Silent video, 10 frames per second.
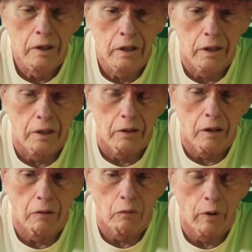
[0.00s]
And
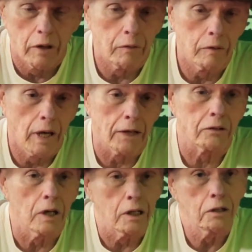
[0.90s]
rather than I
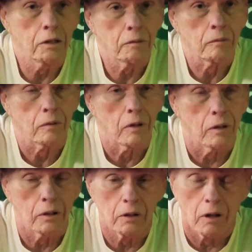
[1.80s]
tell you,
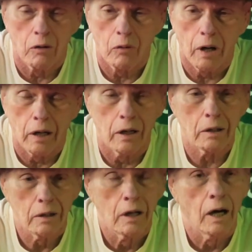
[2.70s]
you know,
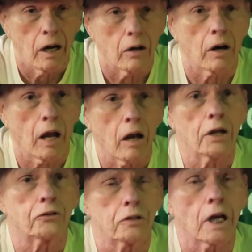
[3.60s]
I'll
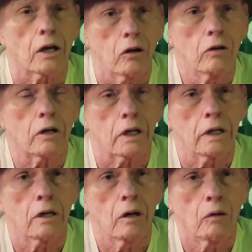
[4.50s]
let you take a look, and
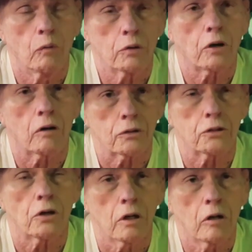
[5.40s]
then we'll talk
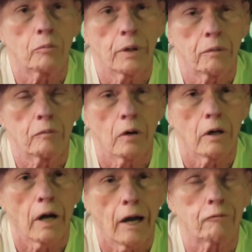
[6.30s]
just a little bit
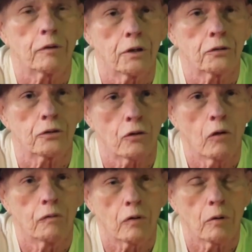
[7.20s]
after this is
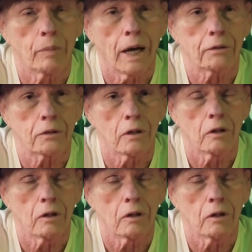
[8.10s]
over about